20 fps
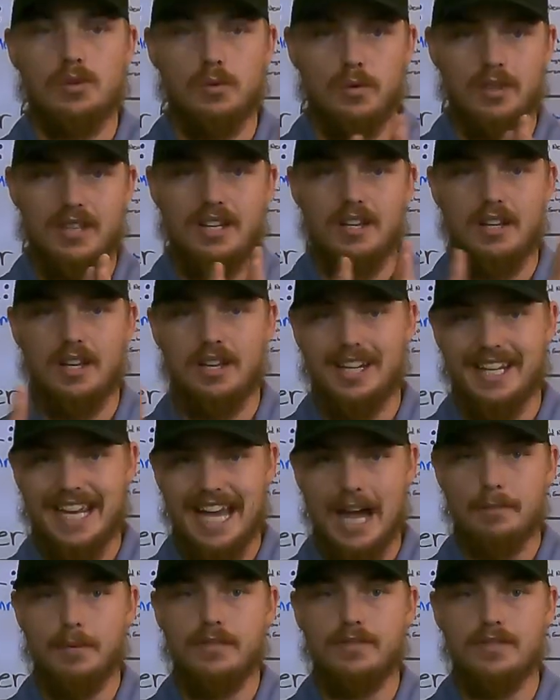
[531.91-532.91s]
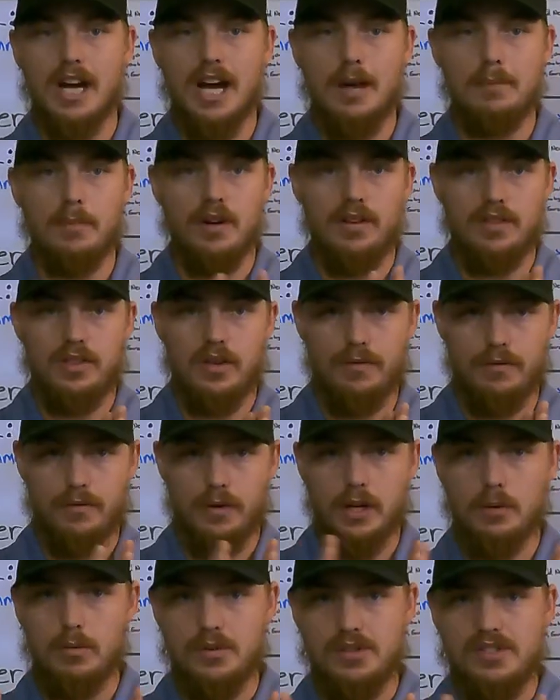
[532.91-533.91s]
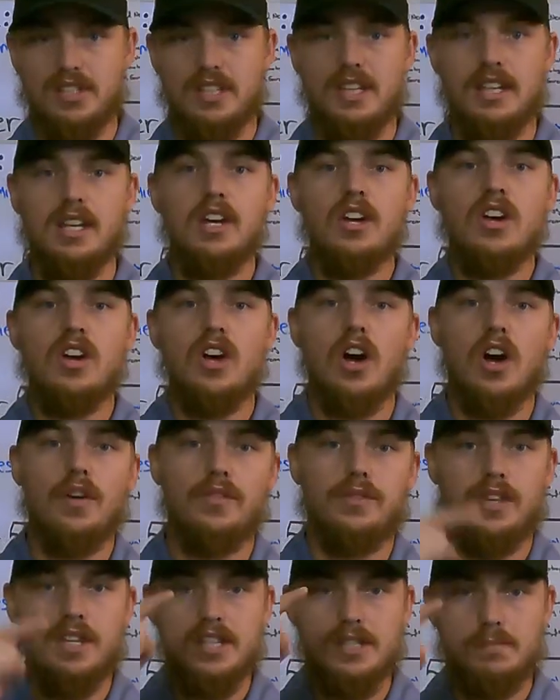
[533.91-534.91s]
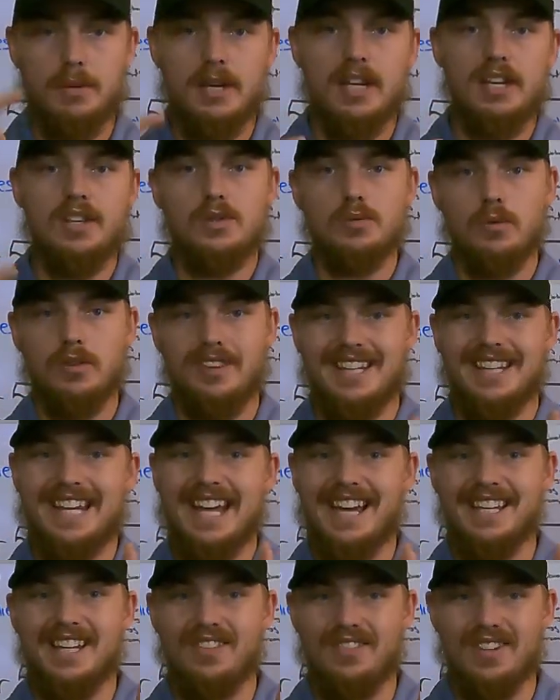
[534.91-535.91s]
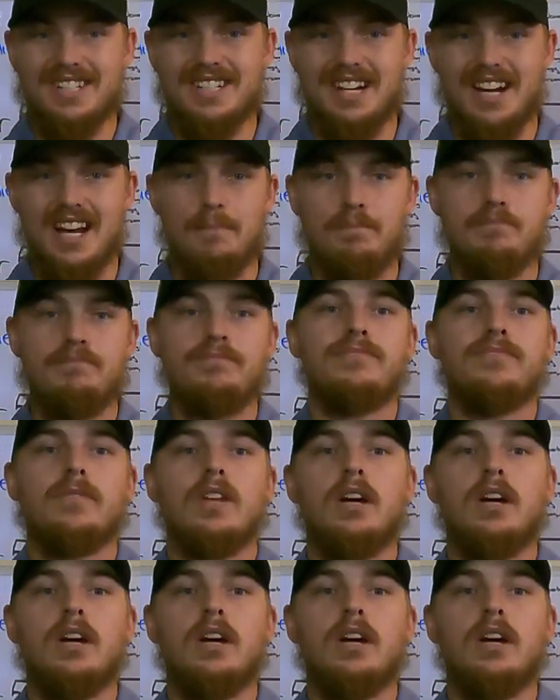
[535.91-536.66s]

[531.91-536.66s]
So within a gap of time, the frequency of these peaks within that given time.